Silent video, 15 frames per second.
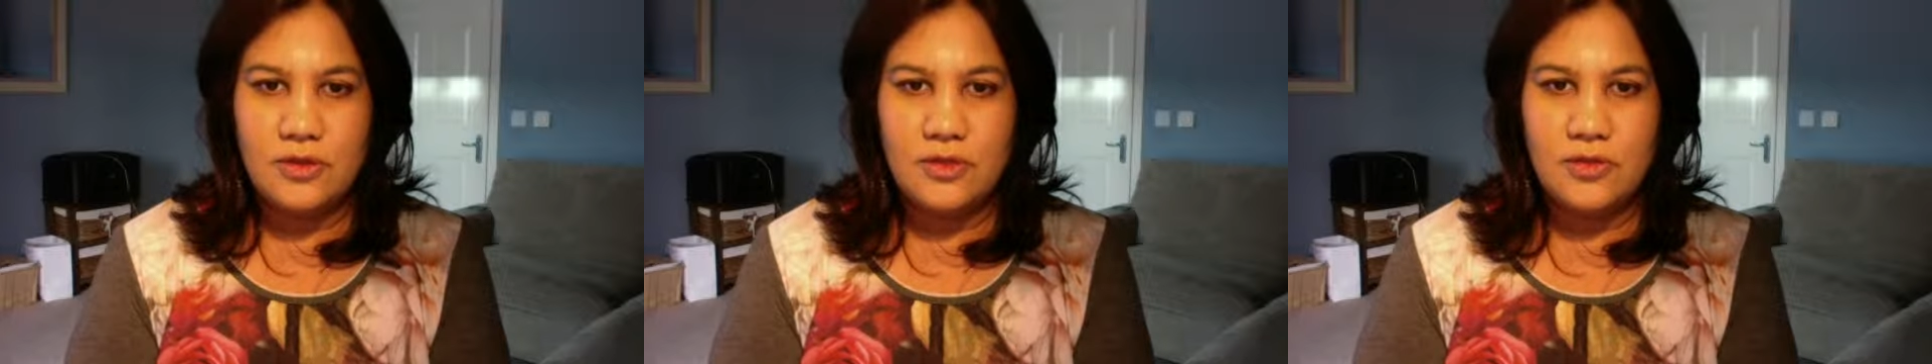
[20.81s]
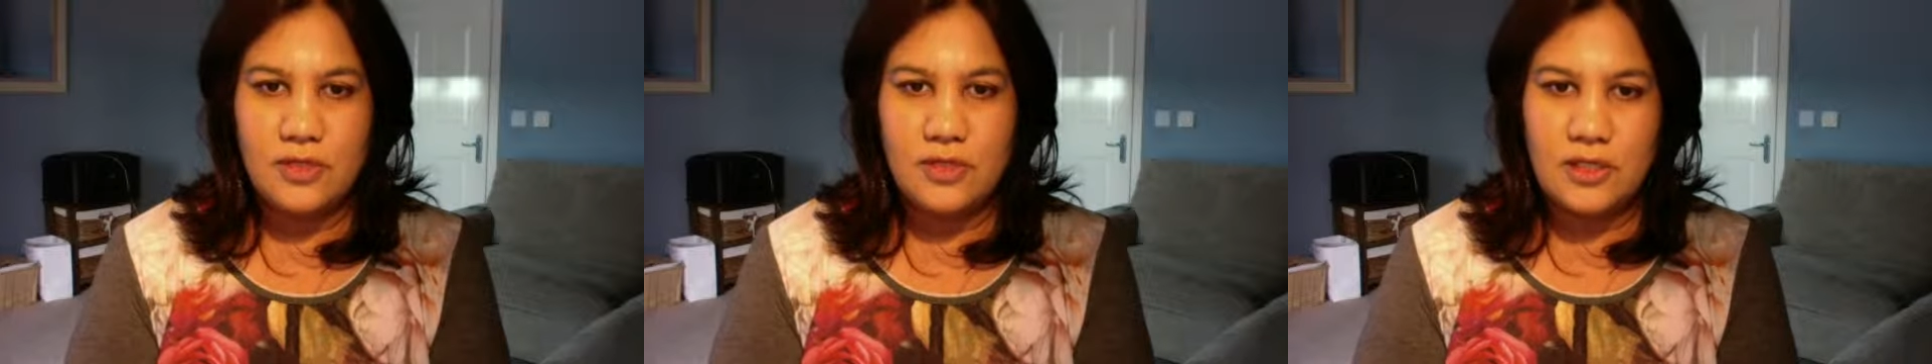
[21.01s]

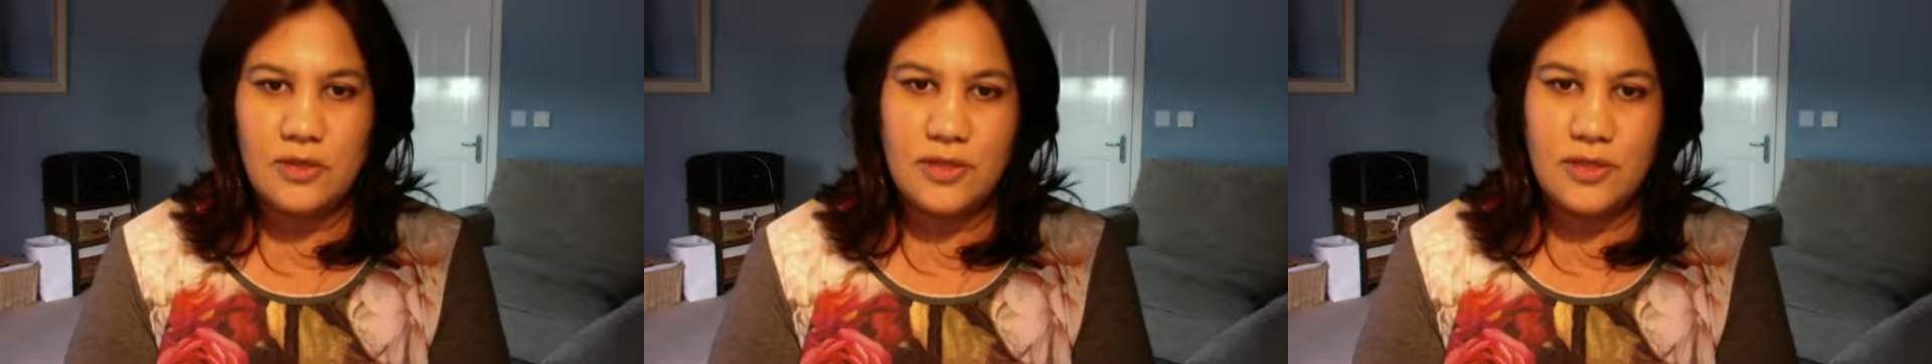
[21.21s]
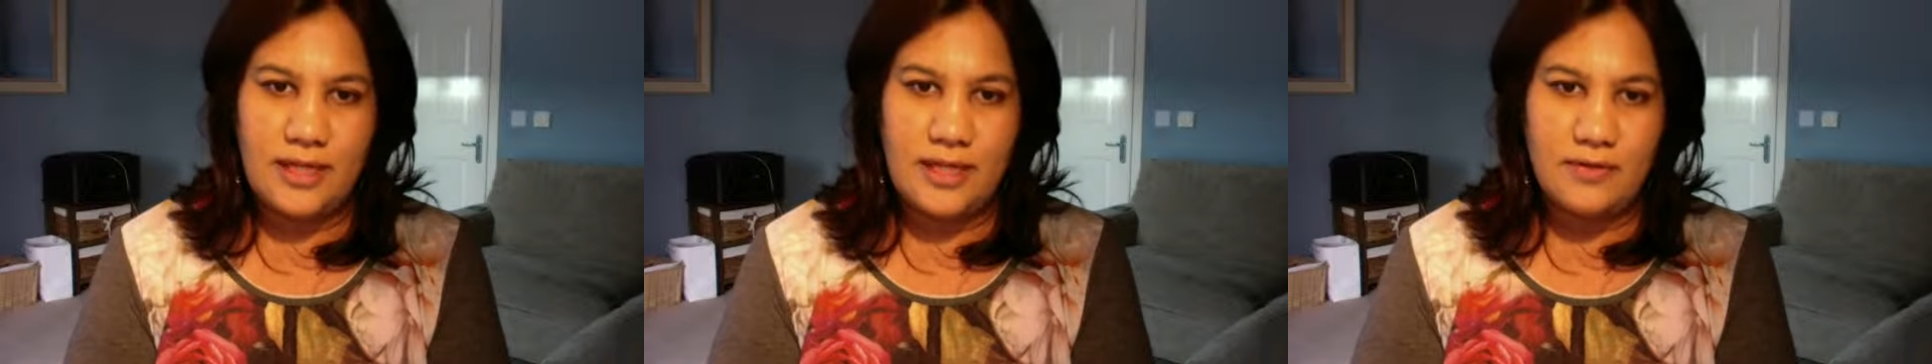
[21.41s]
Suzy
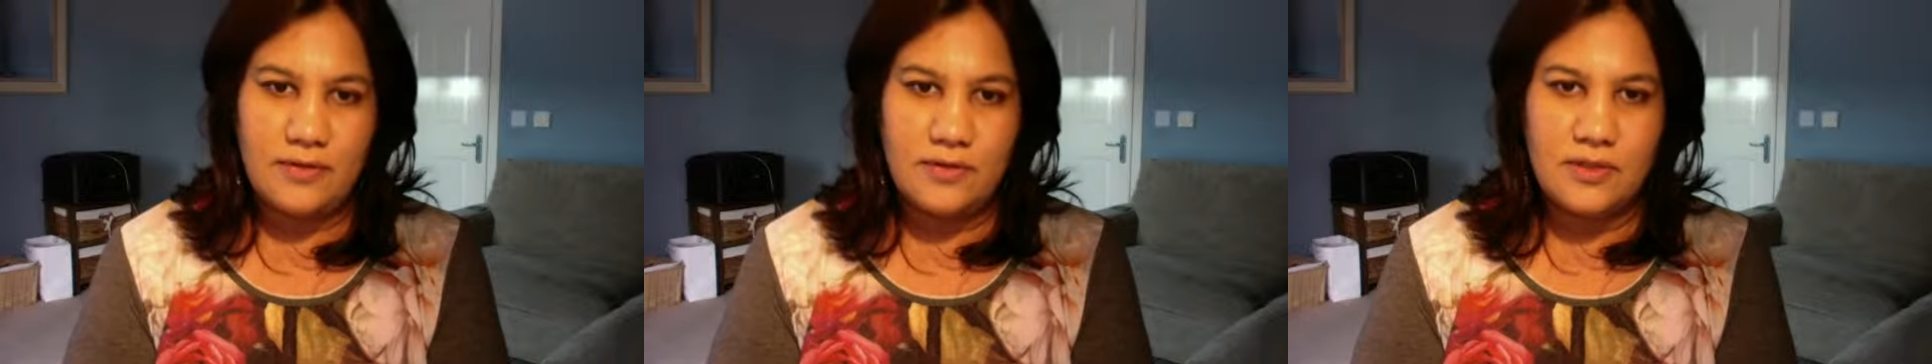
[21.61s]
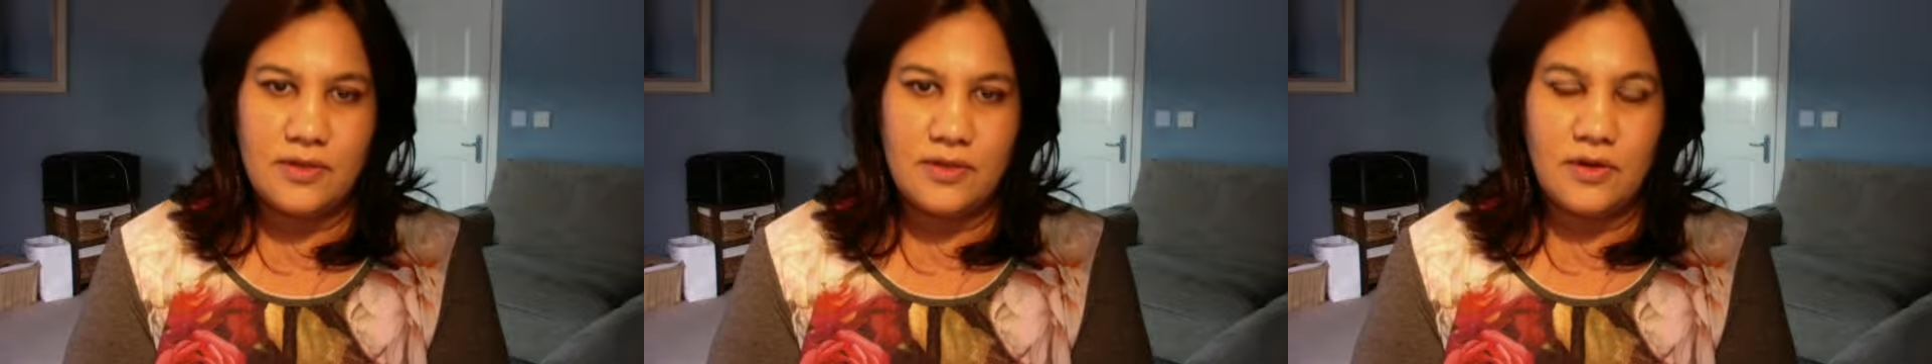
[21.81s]

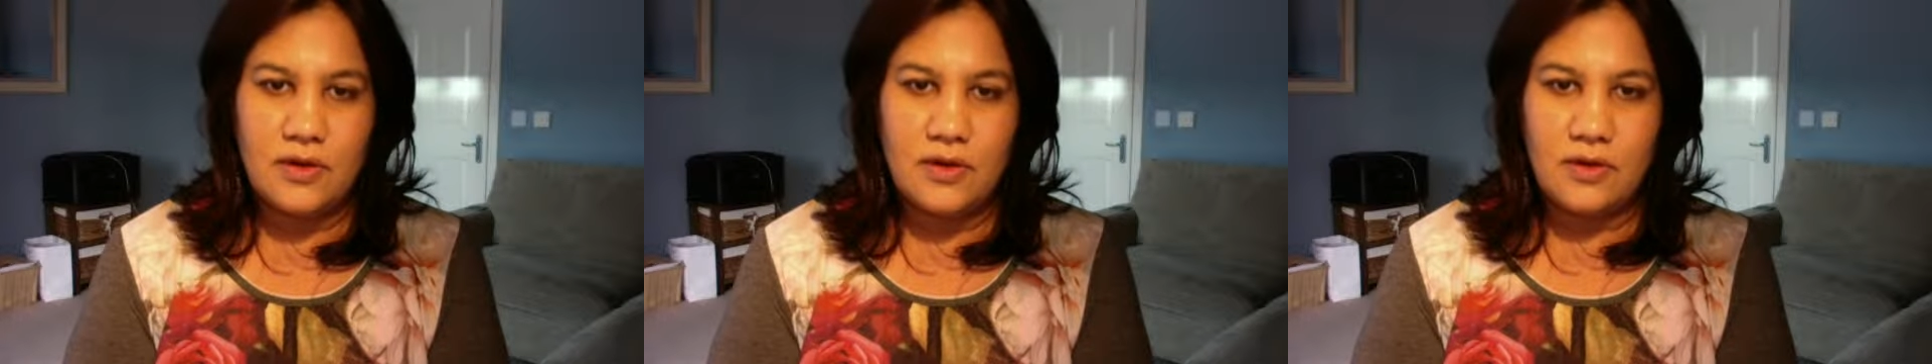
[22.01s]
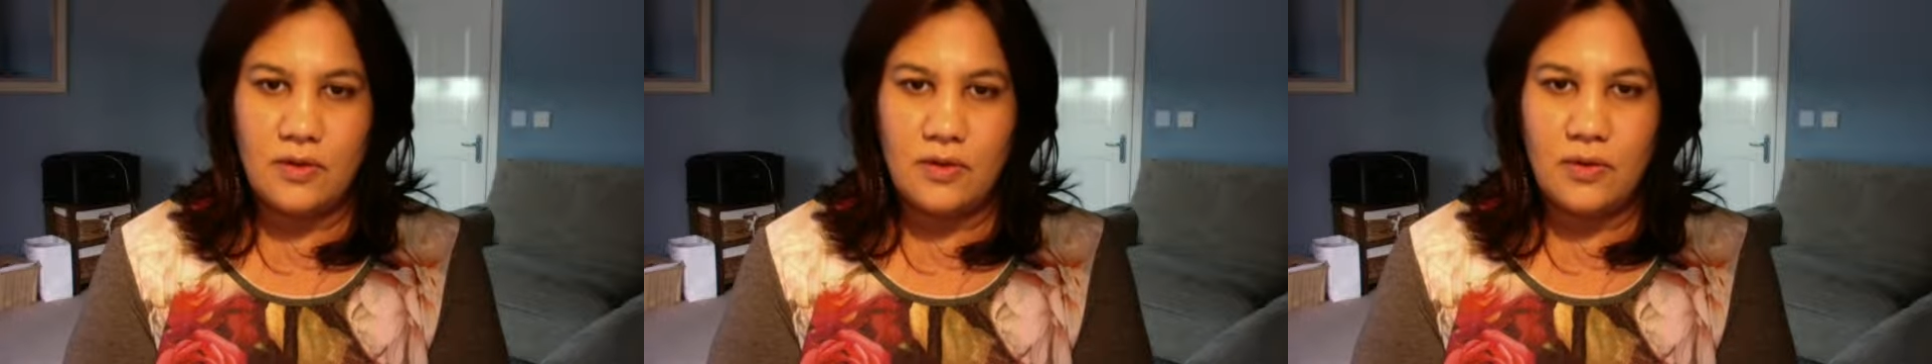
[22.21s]
Greaves
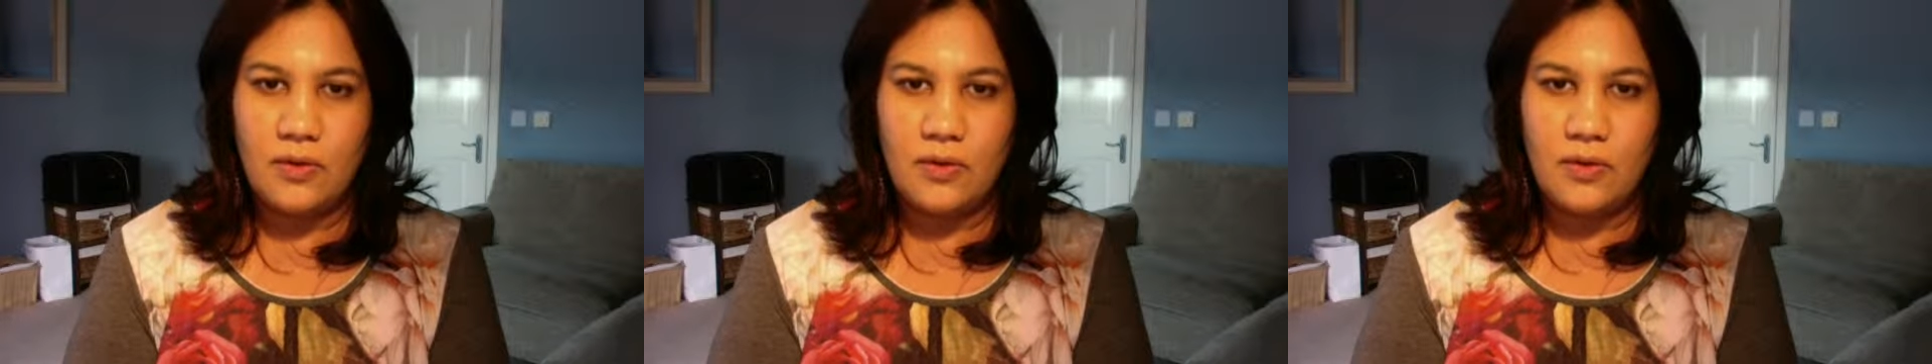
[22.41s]
on